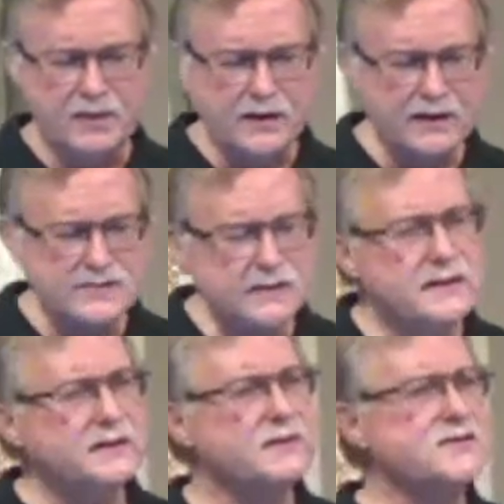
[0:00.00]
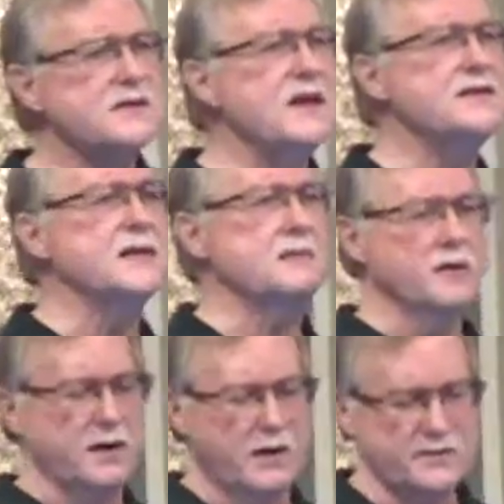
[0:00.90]
because it neither sees him or
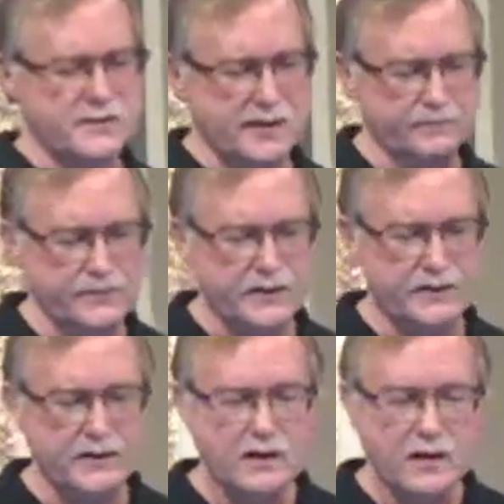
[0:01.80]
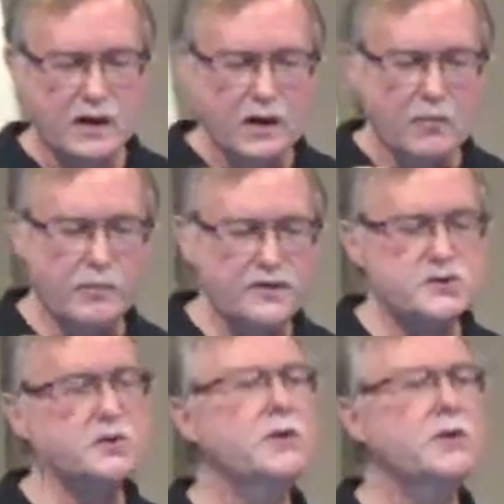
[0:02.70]
knows him. But you